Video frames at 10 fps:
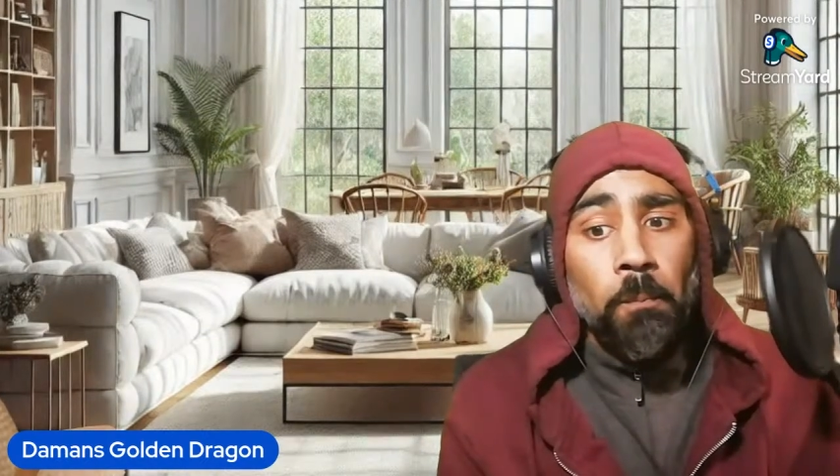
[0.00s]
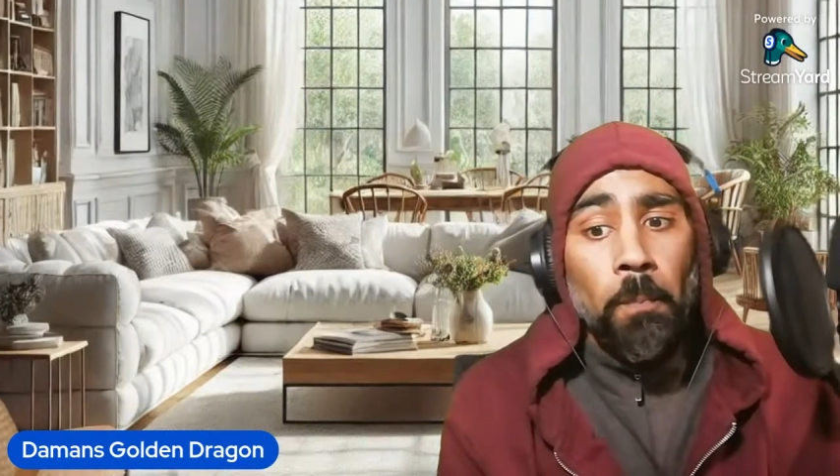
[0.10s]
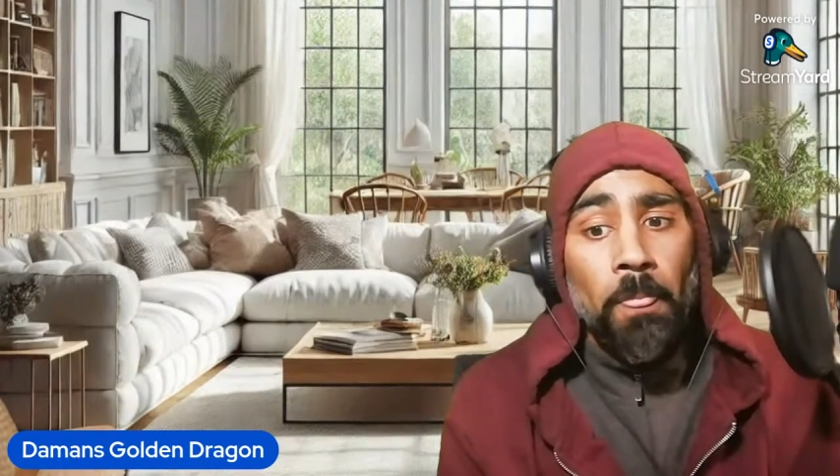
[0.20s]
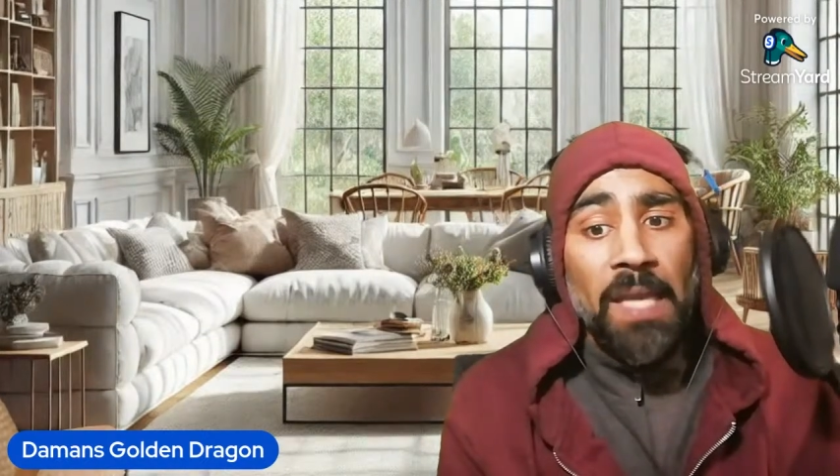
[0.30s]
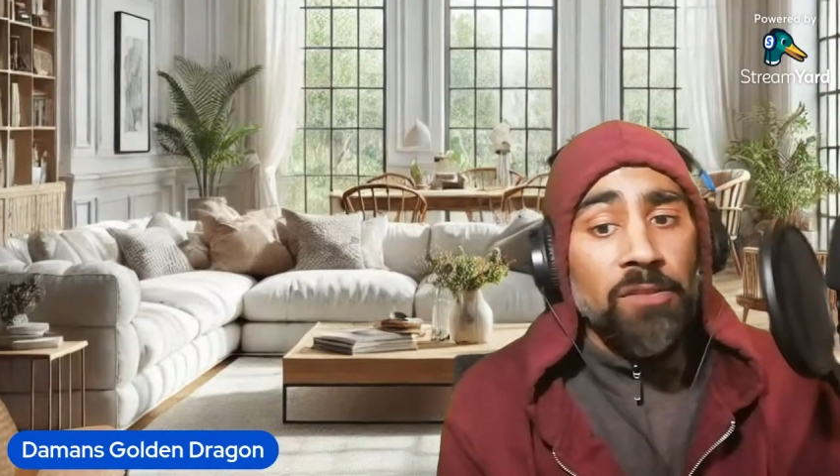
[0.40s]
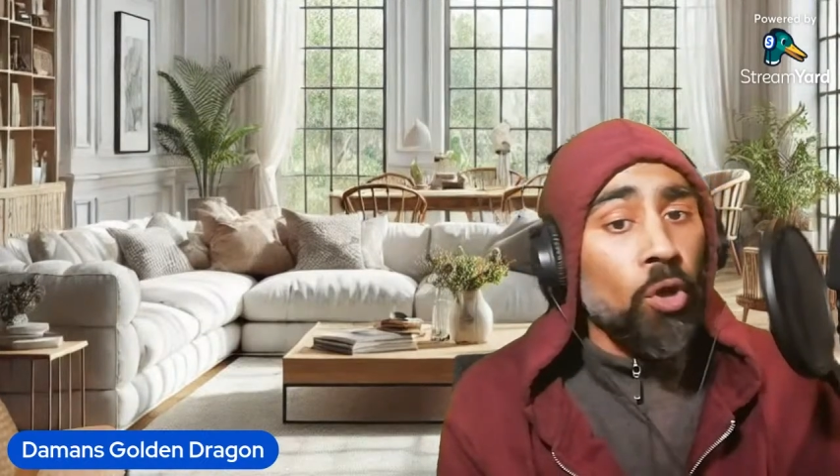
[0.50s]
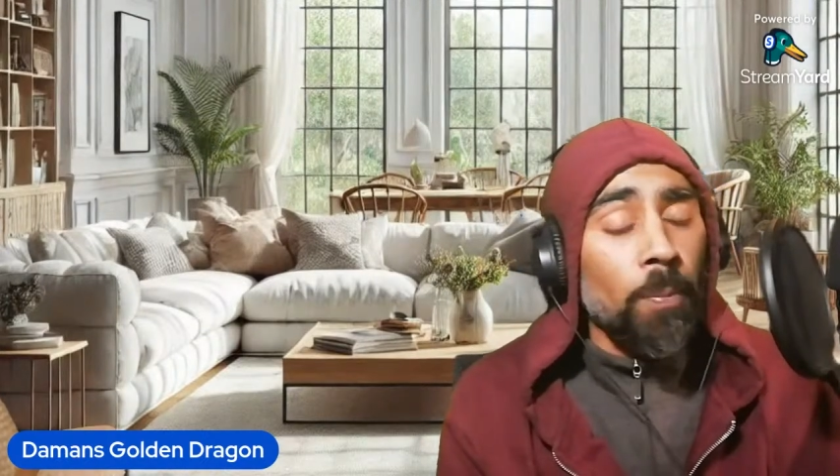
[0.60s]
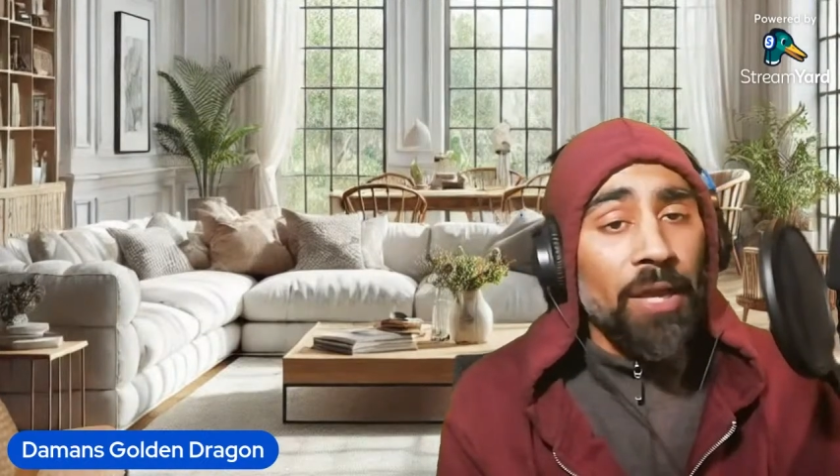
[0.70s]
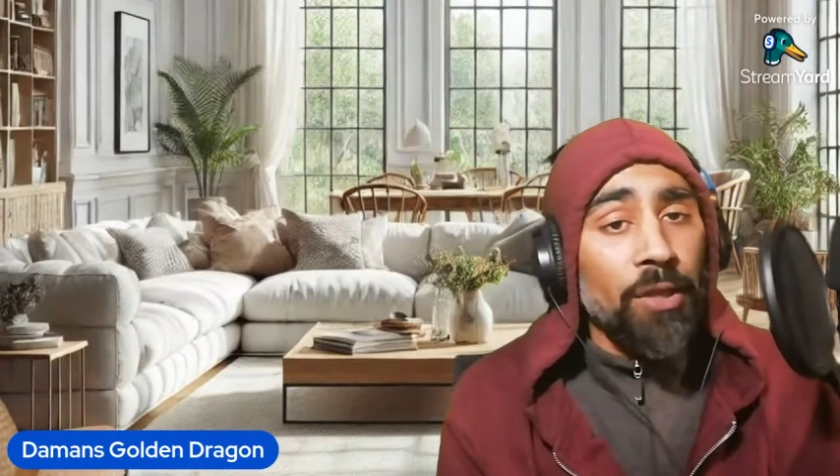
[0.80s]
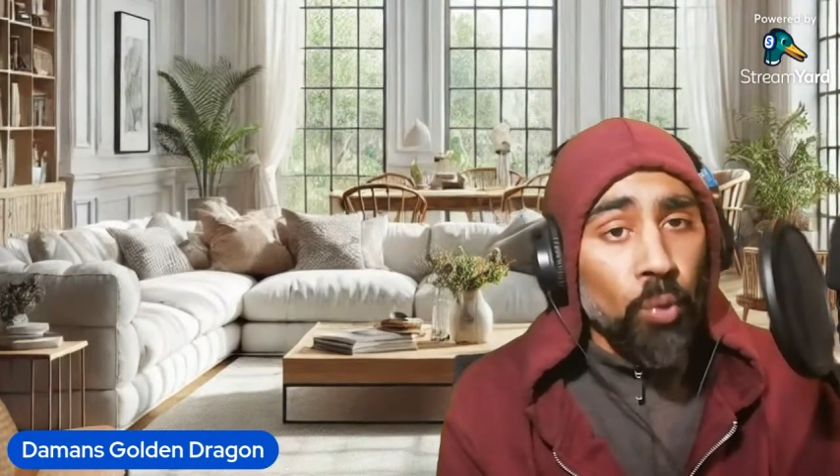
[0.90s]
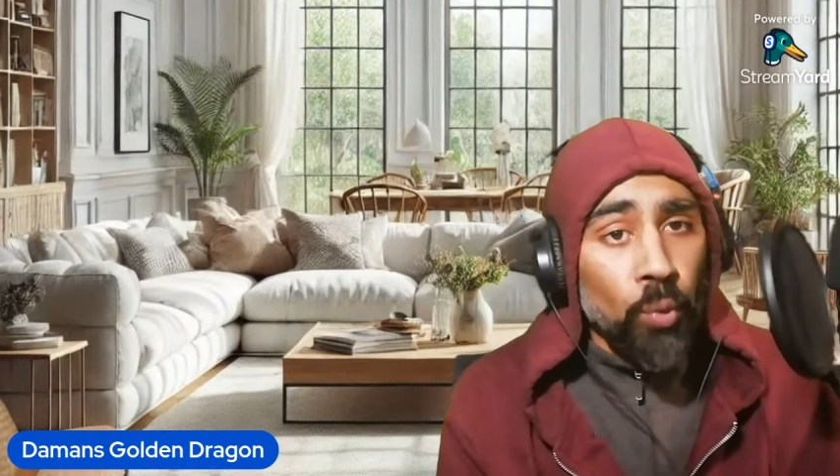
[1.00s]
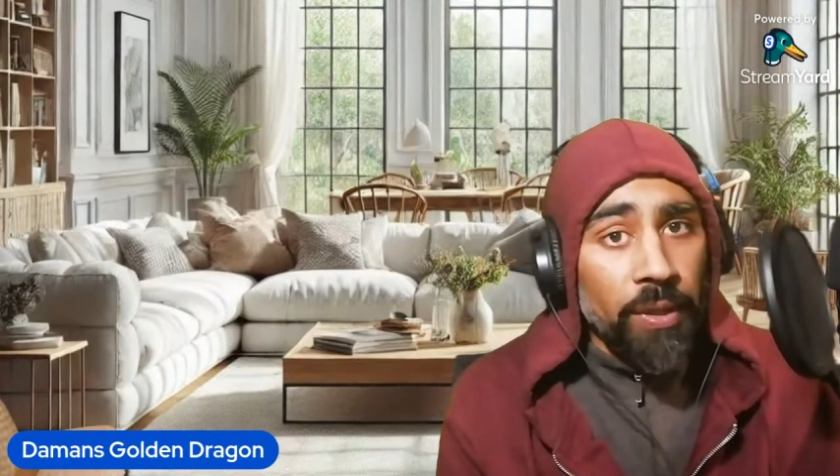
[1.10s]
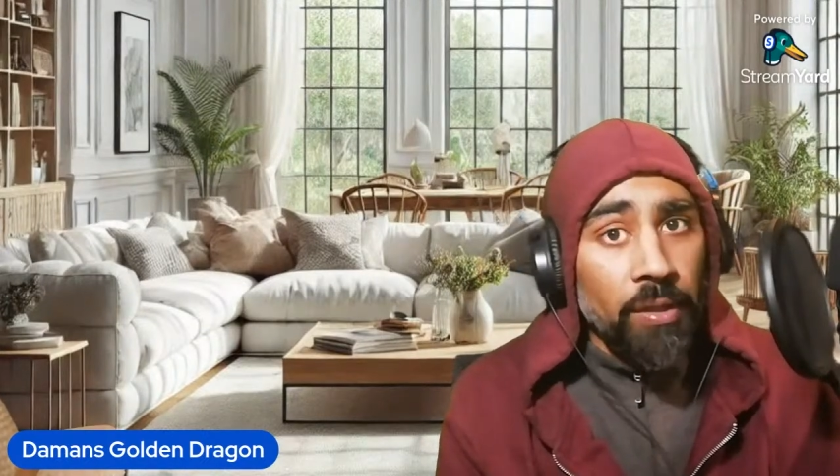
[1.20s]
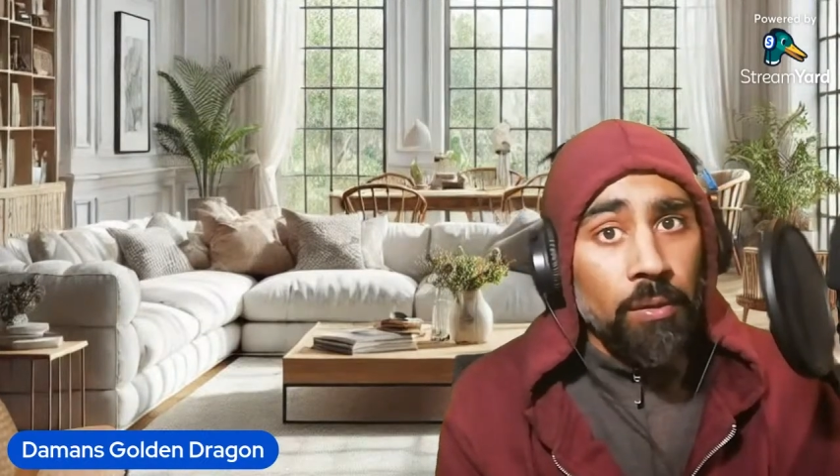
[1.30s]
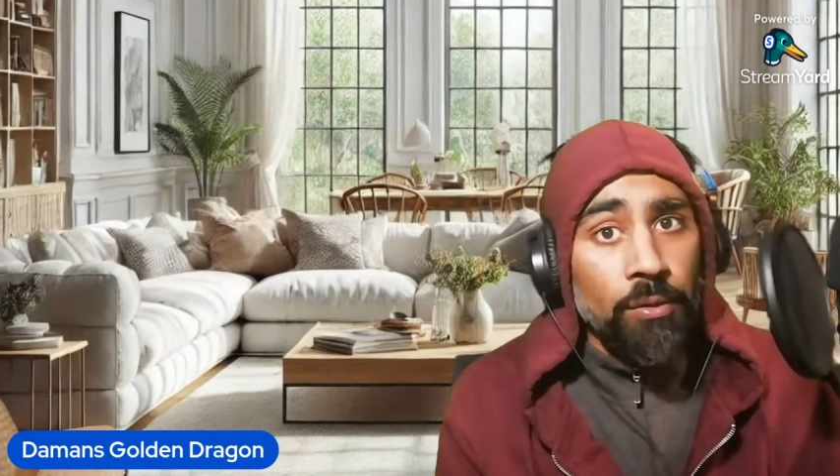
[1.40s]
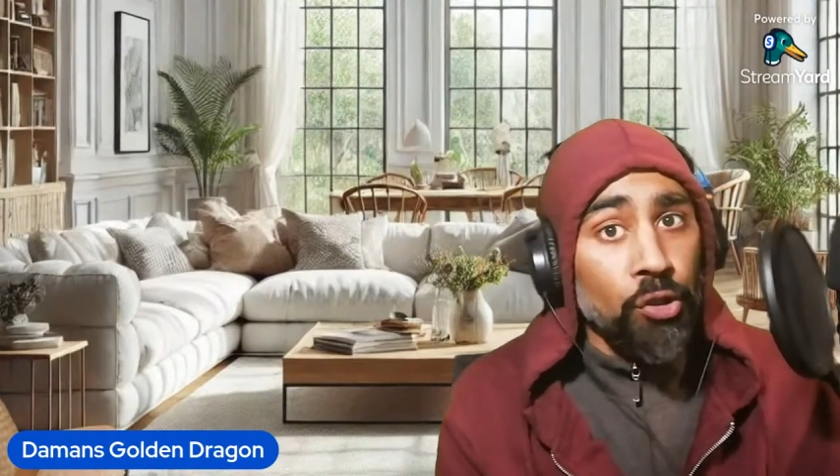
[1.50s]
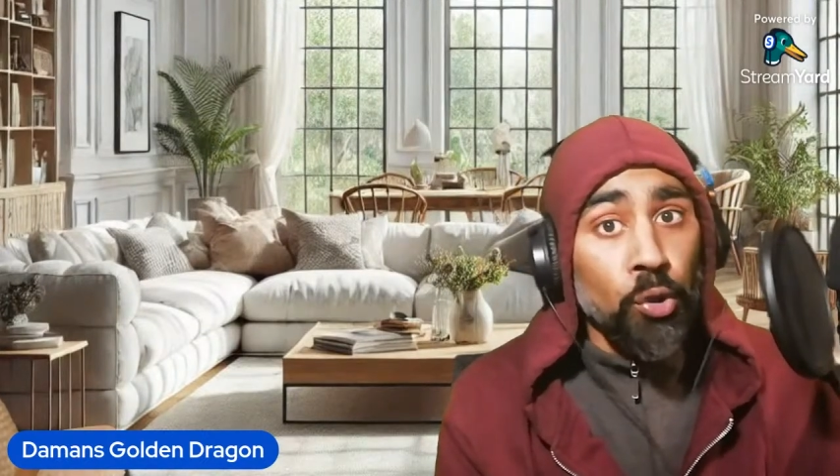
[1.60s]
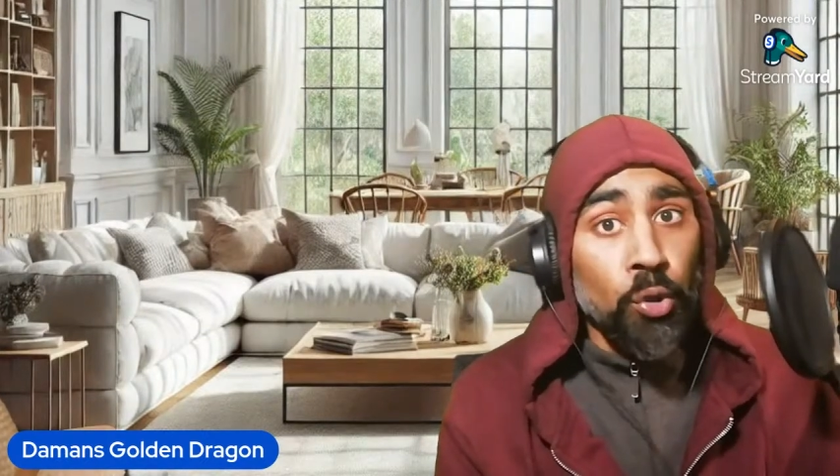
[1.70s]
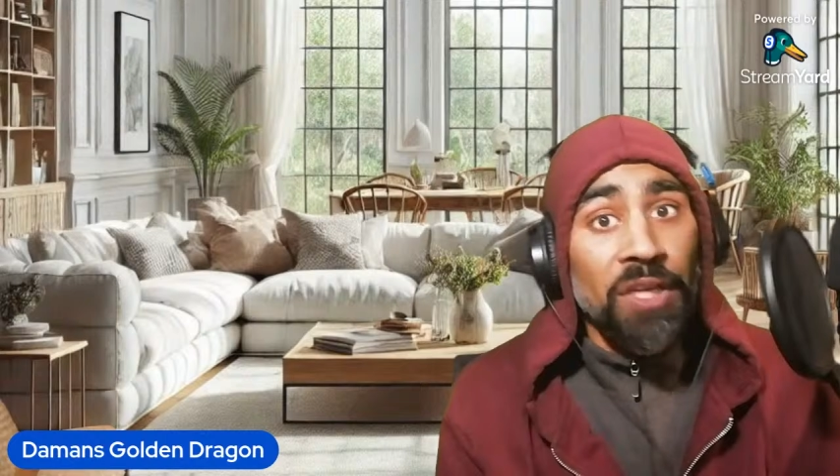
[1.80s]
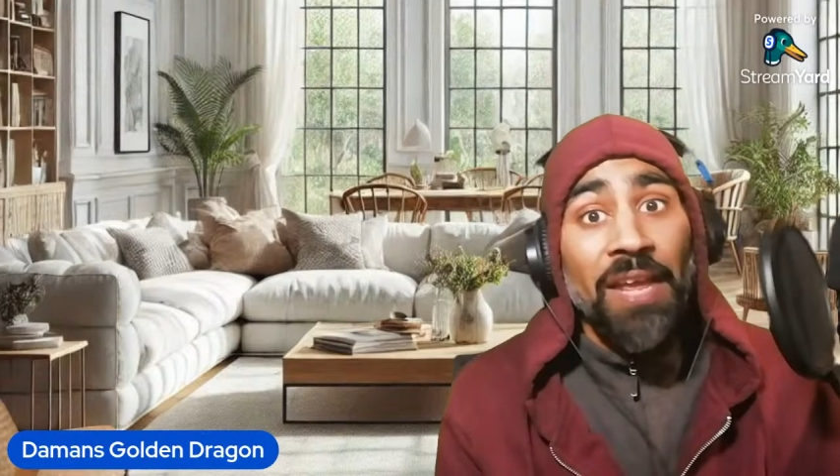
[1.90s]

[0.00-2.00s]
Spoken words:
it's not about your will. You can